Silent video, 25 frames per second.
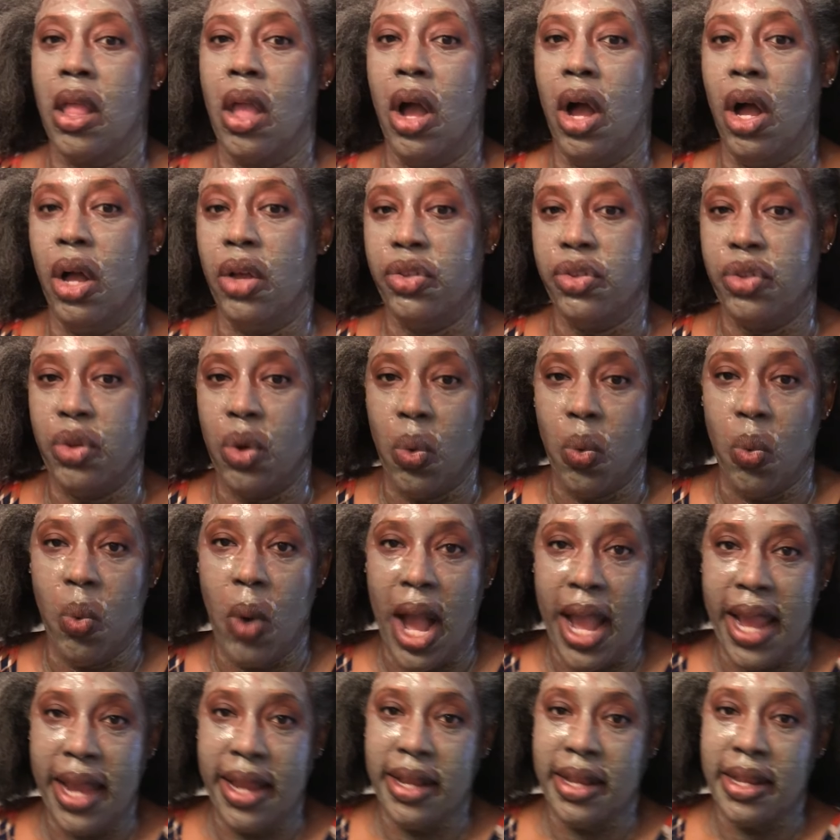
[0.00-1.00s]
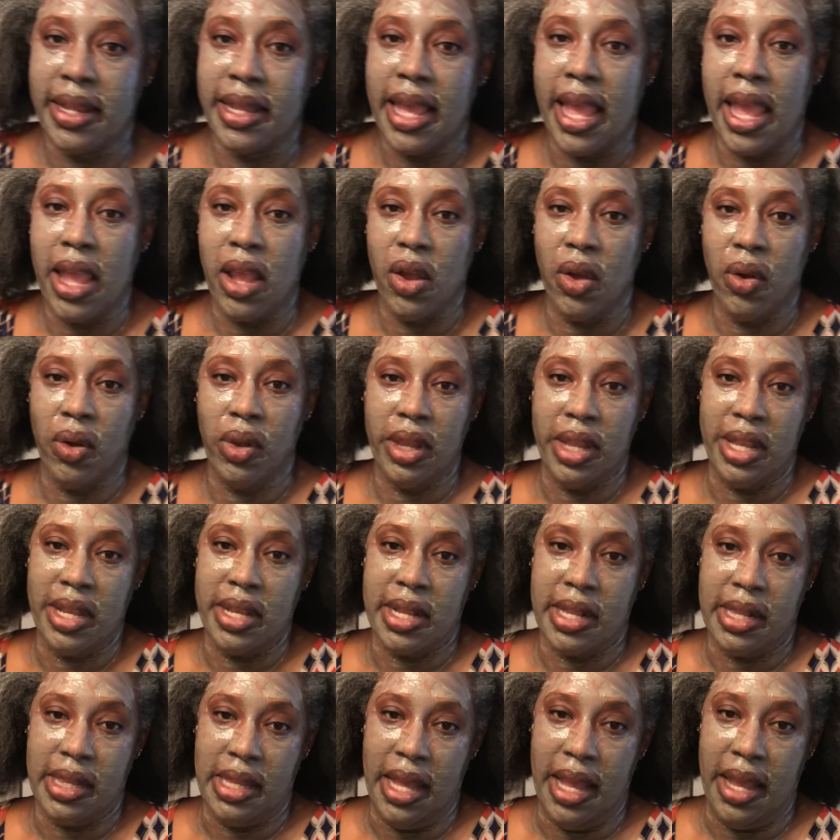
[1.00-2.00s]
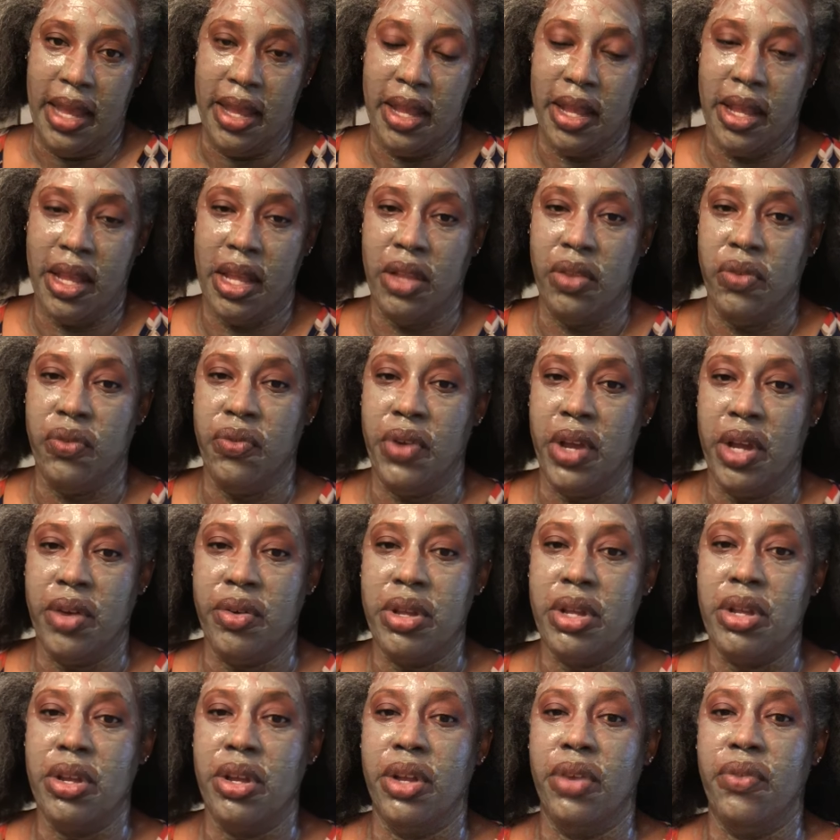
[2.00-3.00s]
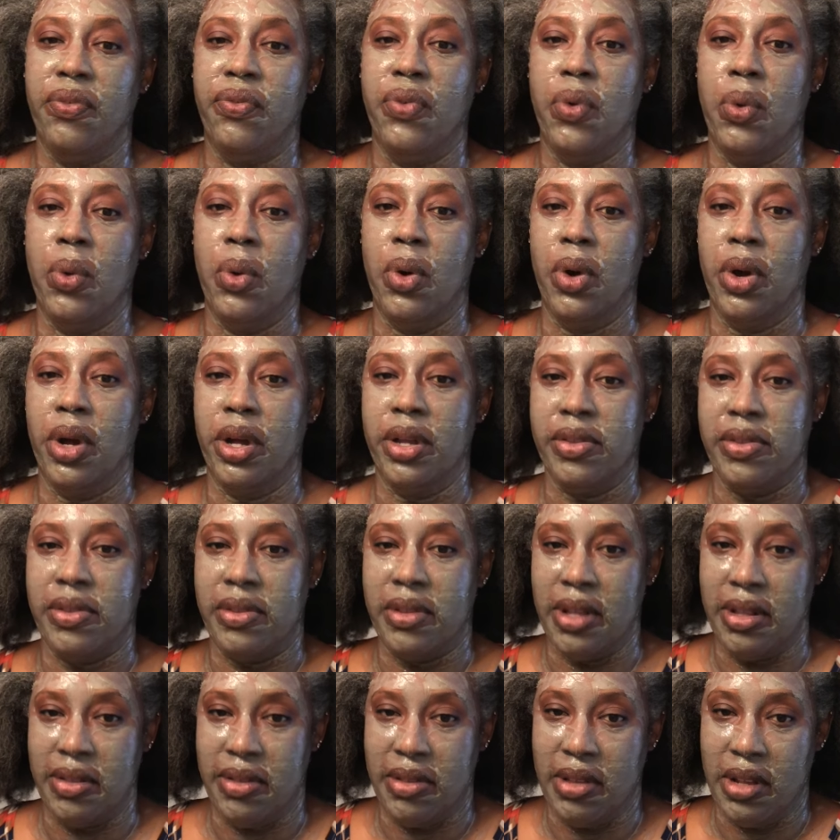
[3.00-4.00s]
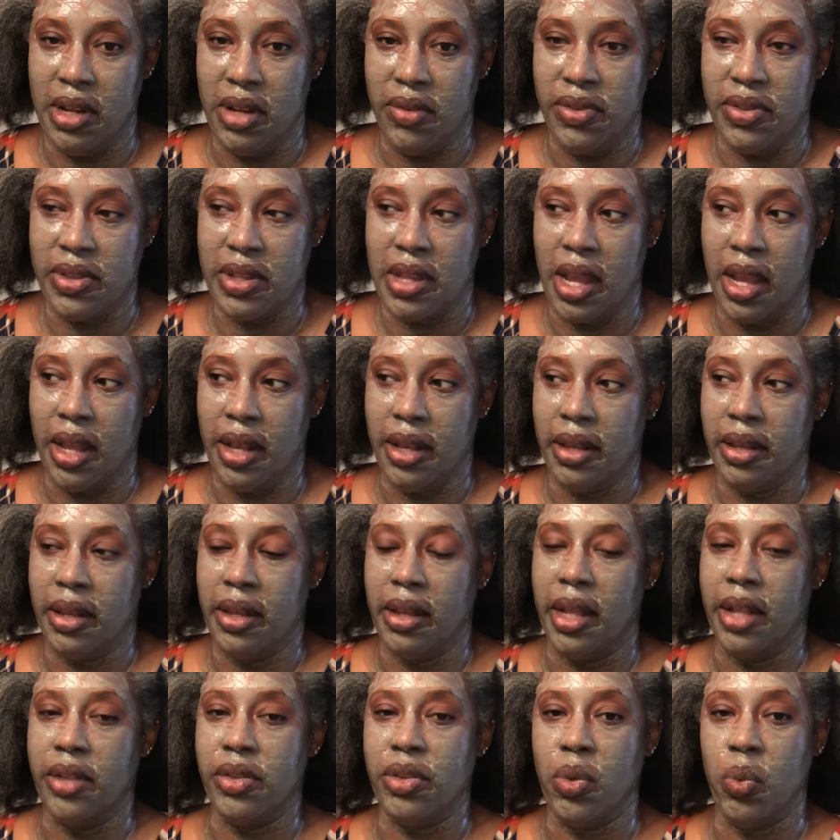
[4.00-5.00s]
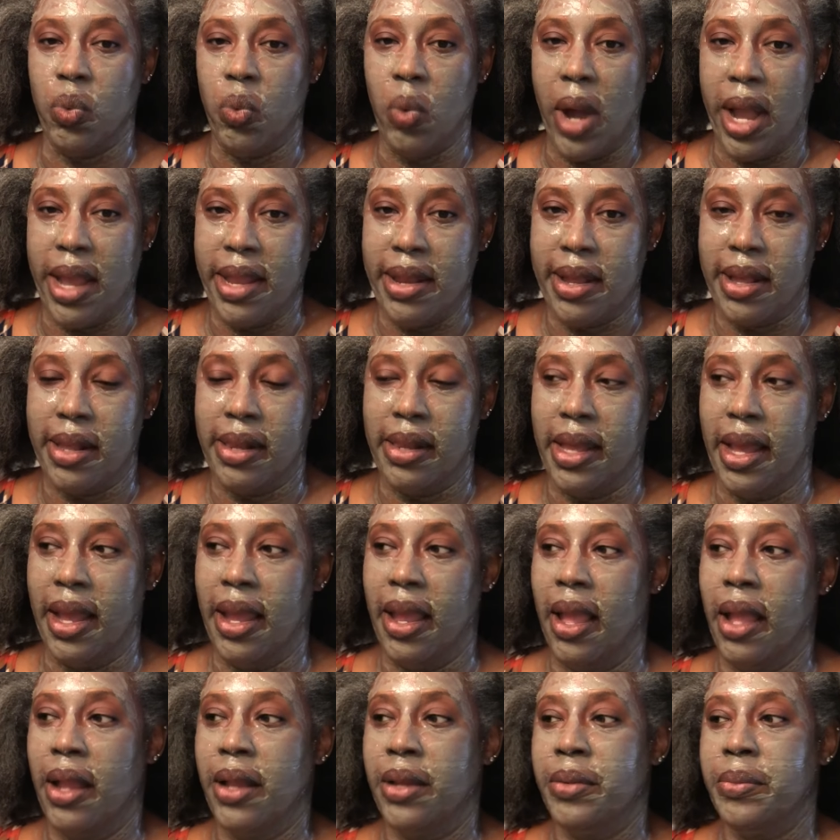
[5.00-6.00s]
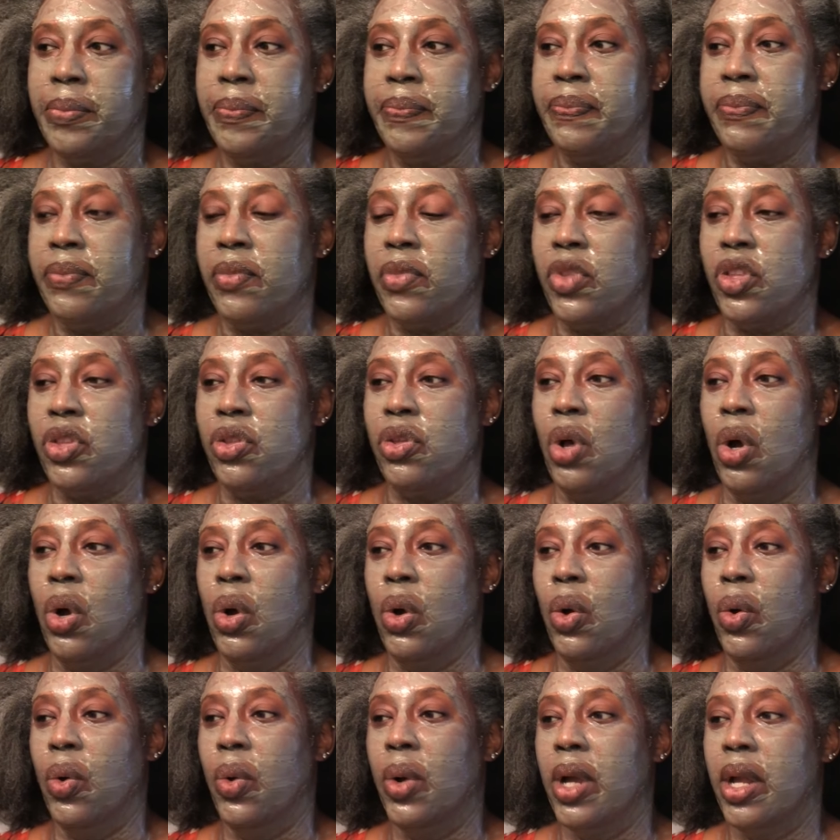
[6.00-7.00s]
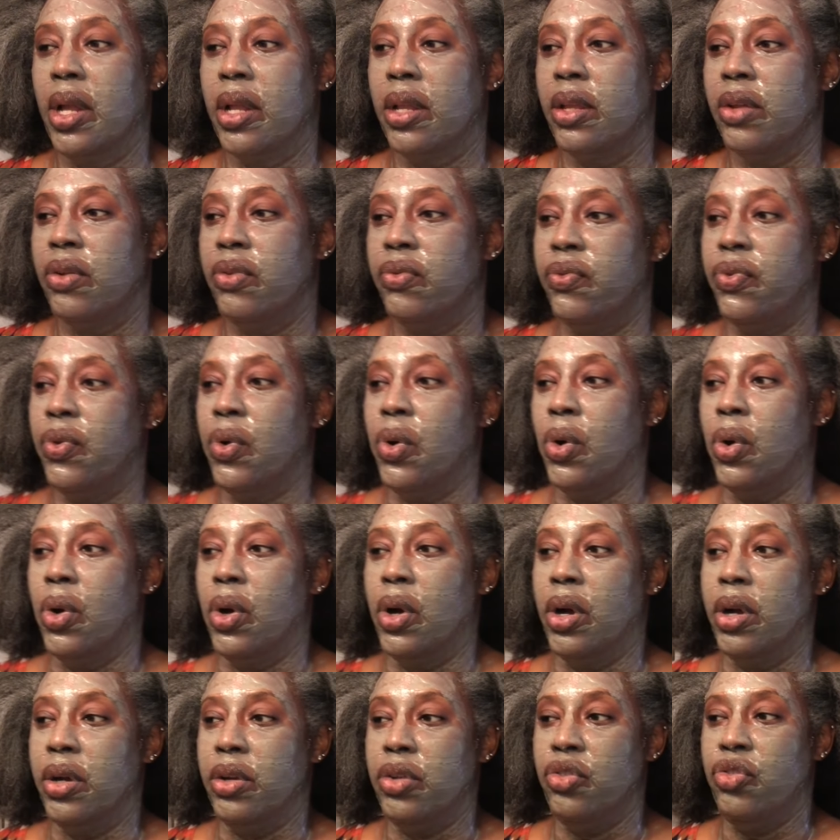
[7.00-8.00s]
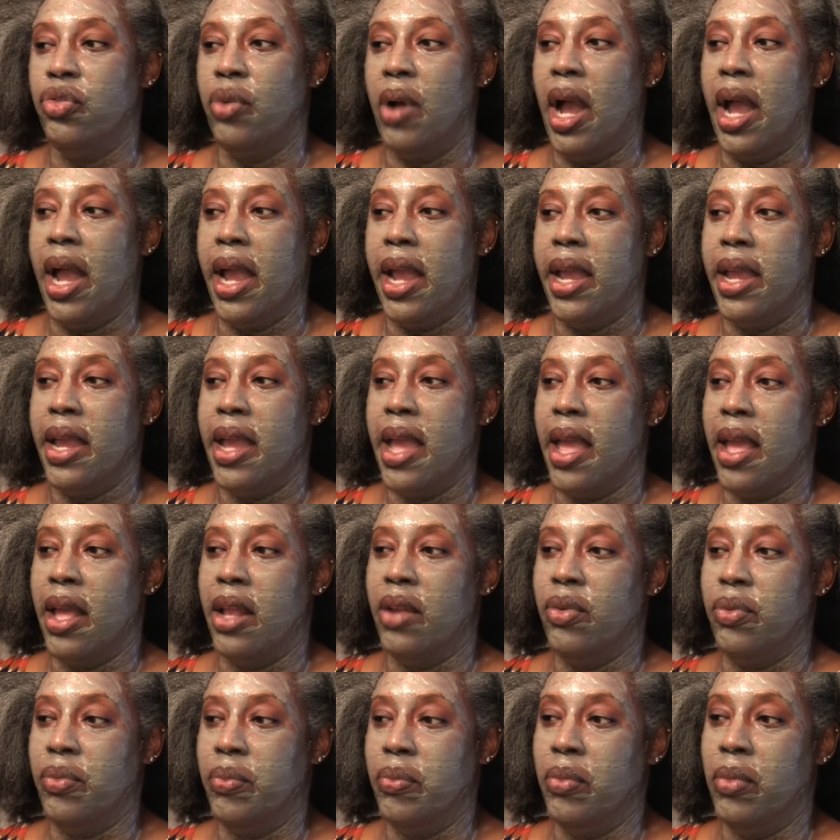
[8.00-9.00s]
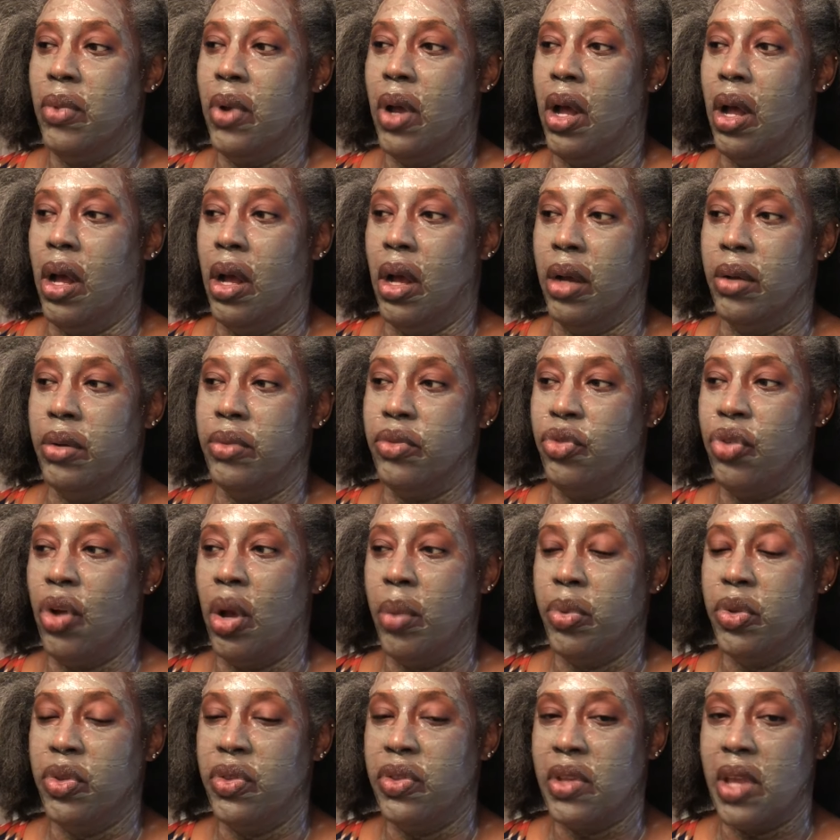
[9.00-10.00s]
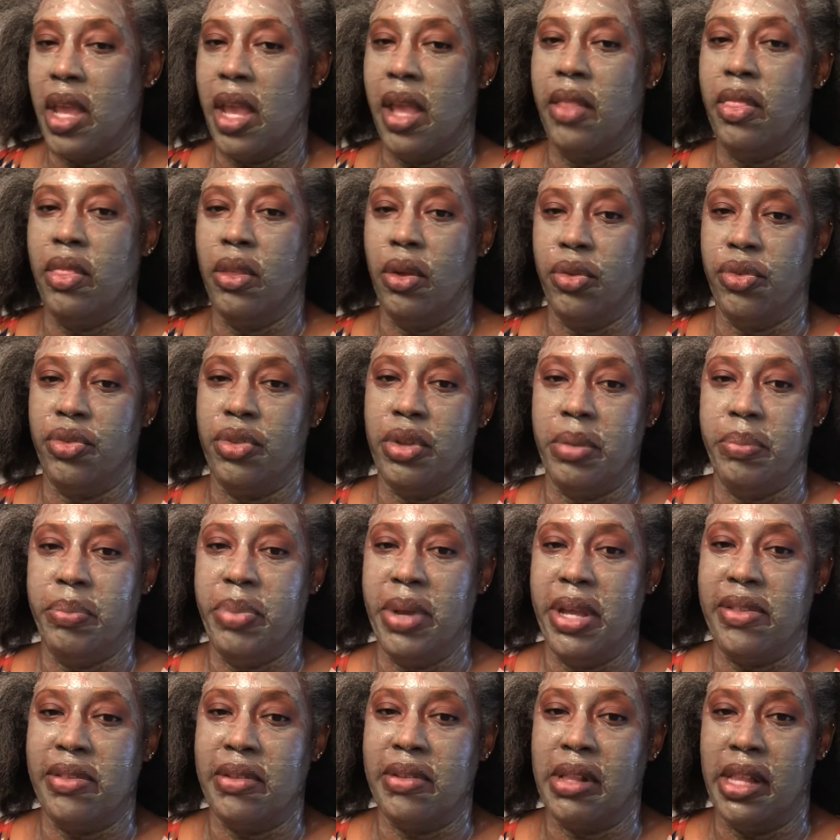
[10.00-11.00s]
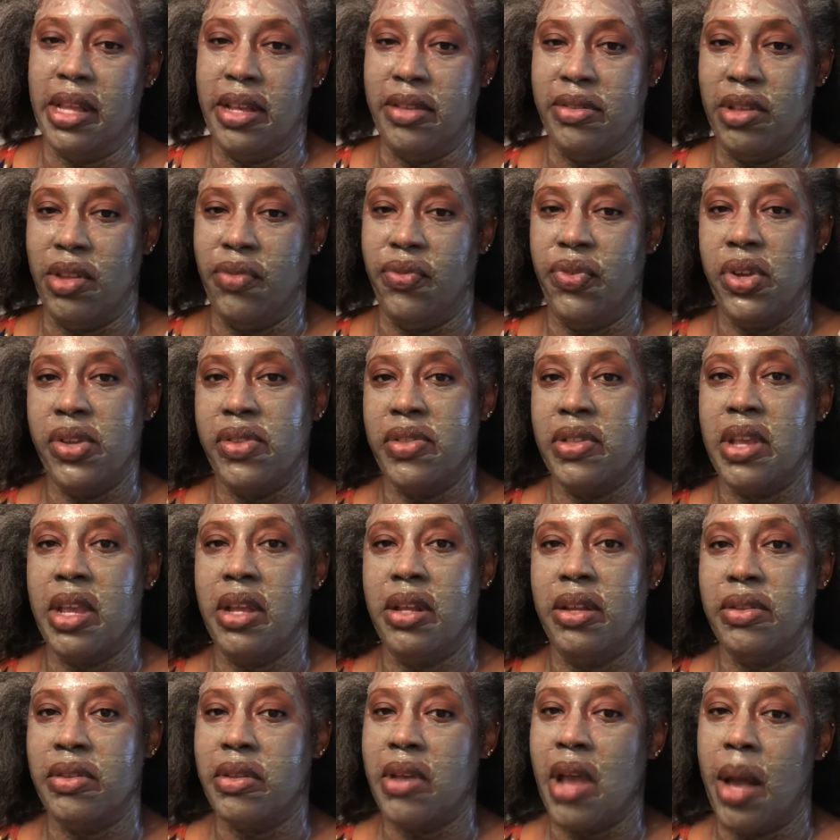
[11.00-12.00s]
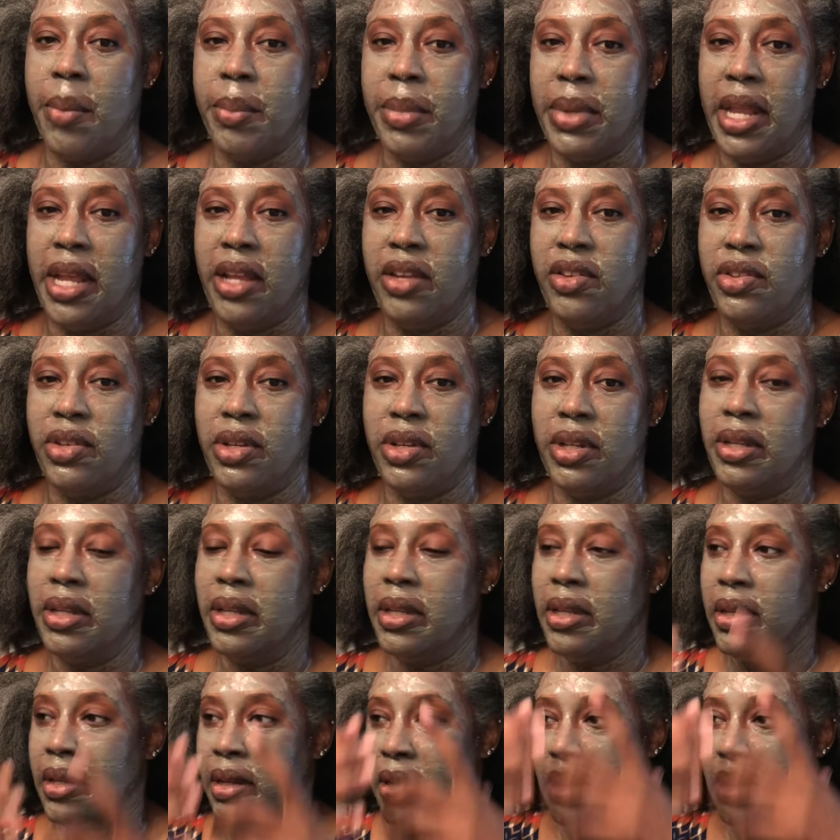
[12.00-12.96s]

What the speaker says: Also, white kaolin clay is very good for sensitive skin. That's a white clay. So for dry and troubled skin, those are the best clays. If your skin is combination,